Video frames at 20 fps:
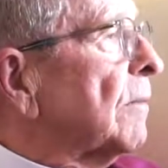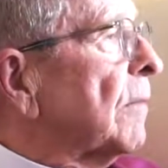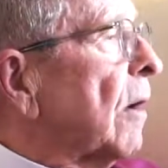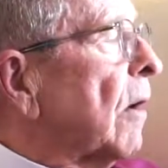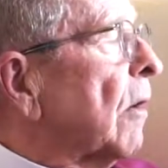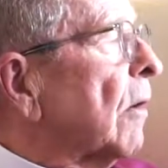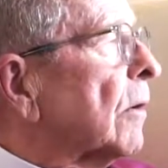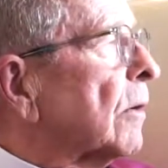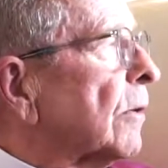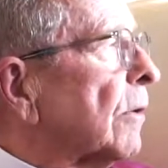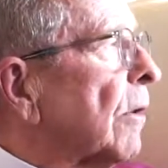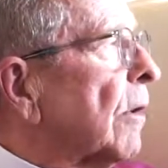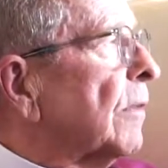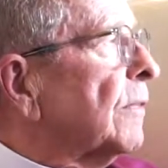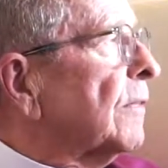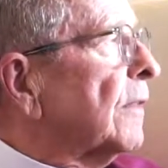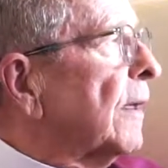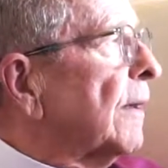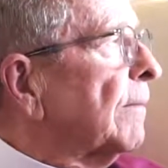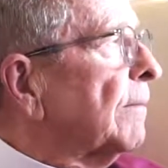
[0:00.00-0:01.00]
harder
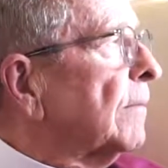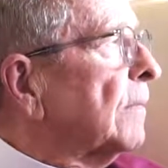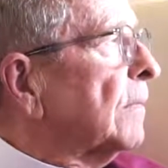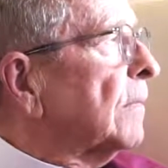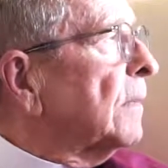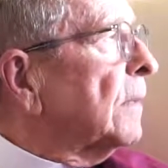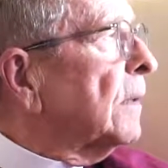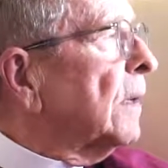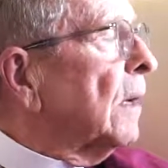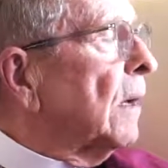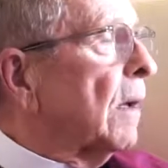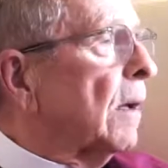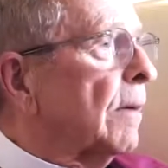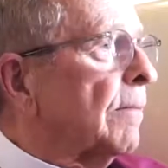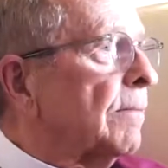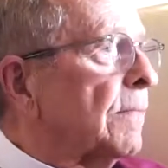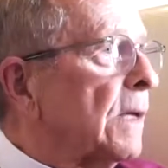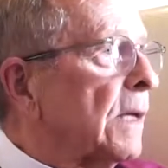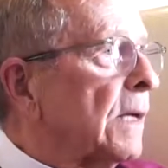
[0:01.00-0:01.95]
on them um,